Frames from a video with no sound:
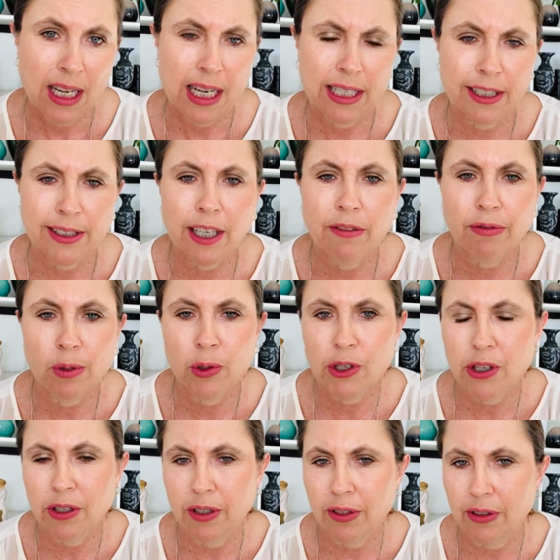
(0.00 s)
And it's
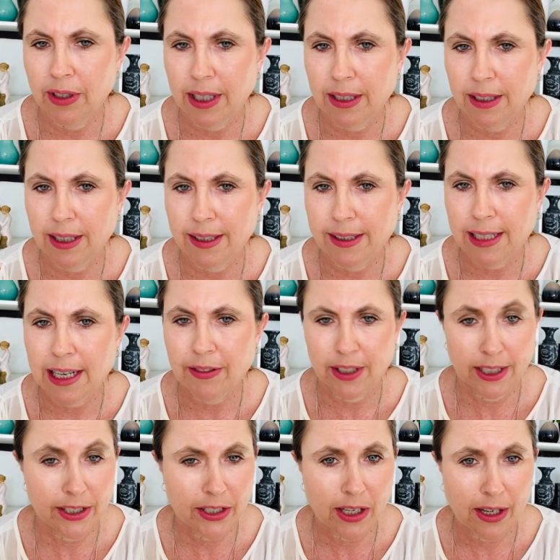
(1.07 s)
unfortunate that it's at
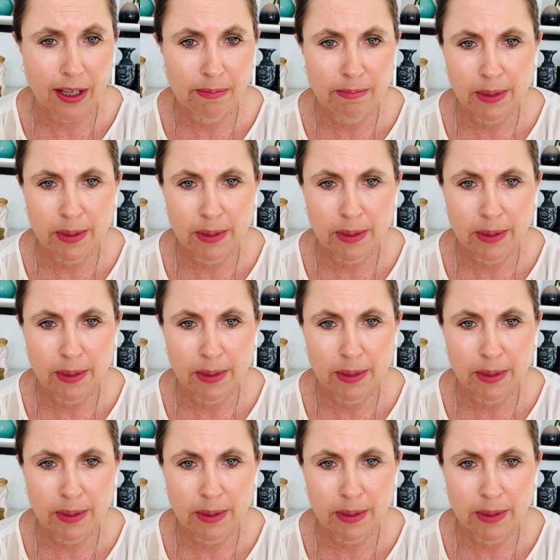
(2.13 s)
this time,